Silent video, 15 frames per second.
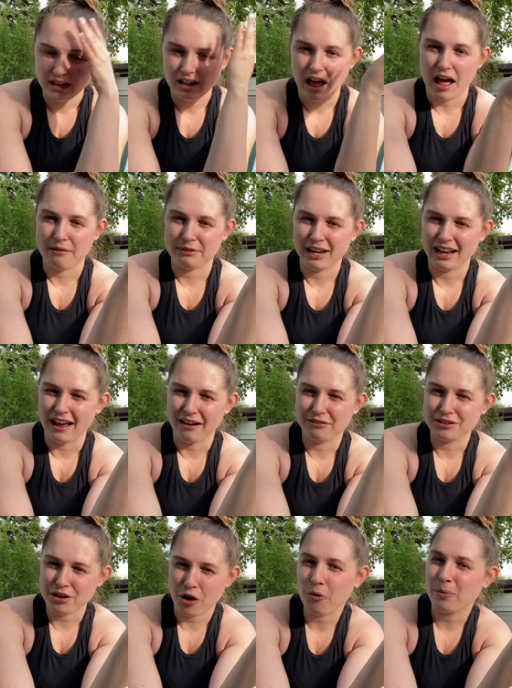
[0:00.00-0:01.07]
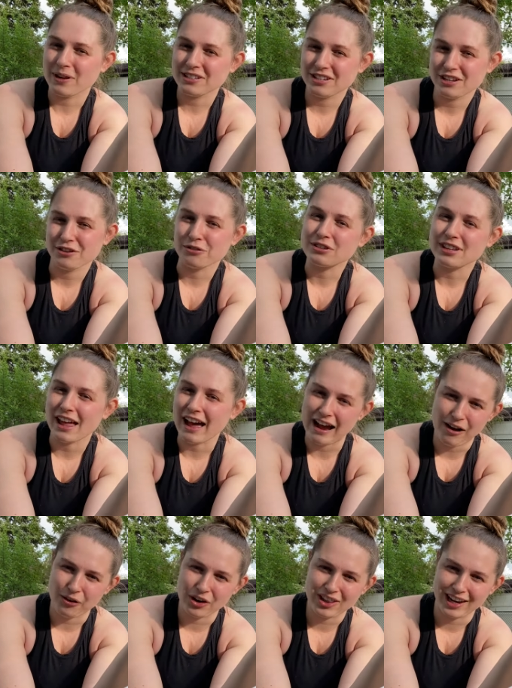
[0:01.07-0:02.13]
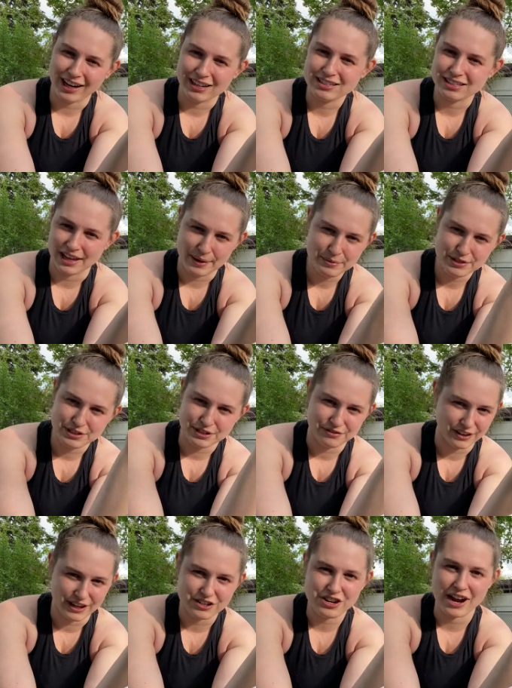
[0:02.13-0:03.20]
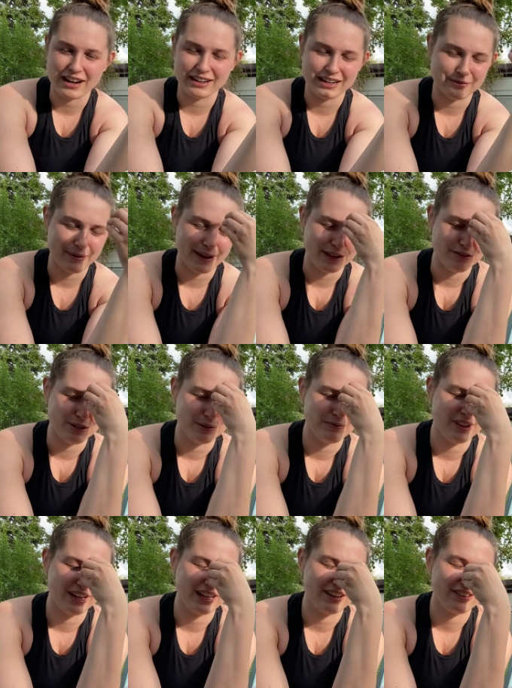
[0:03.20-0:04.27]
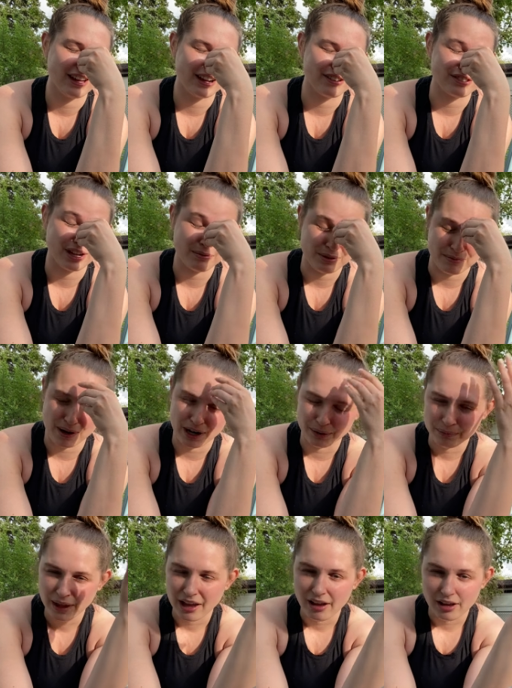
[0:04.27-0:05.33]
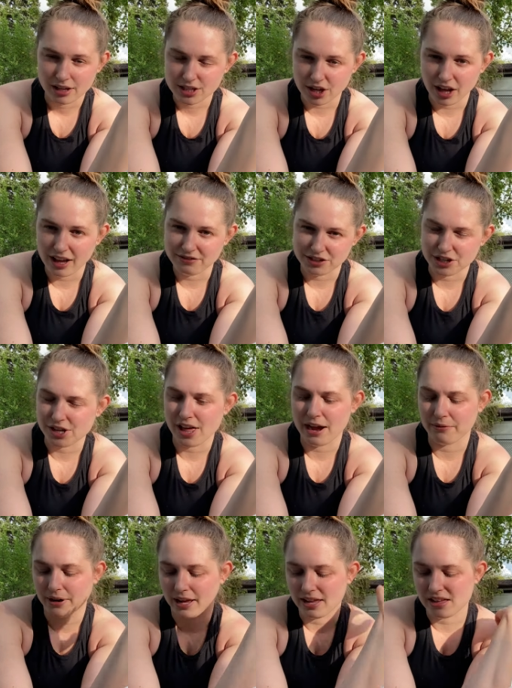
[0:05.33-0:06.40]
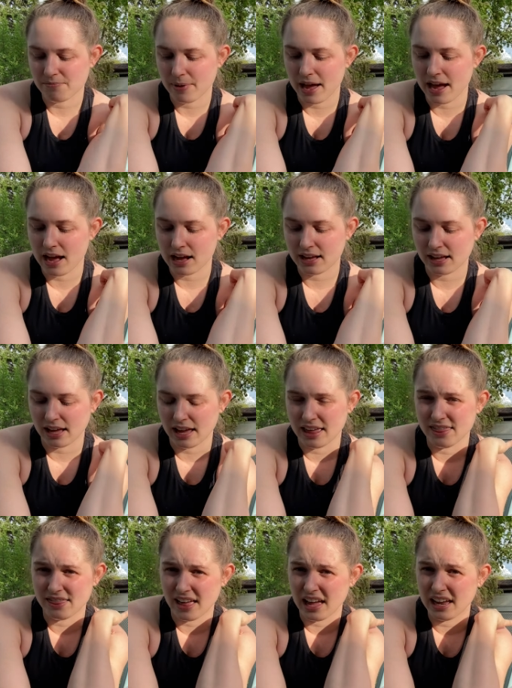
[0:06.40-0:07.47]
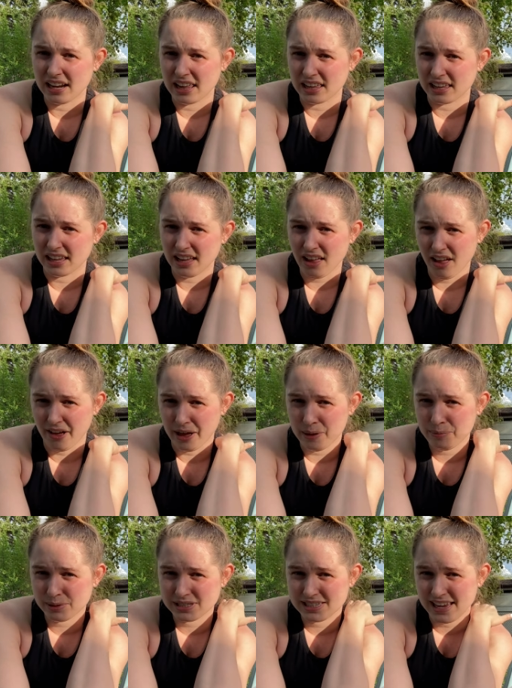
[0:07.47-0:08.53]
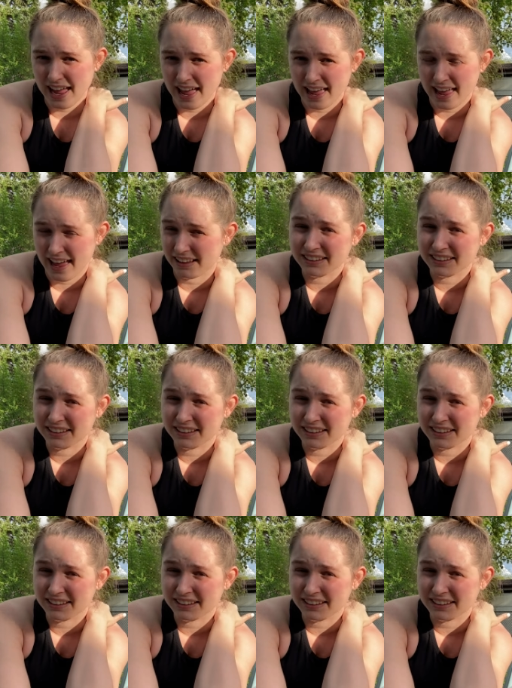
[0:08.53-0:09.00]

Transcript: I mean, I was hoping to use the hour that I slept to finish editing my YouTube video that goes up tomorrow. So I'll have to do that when I get back and then get up at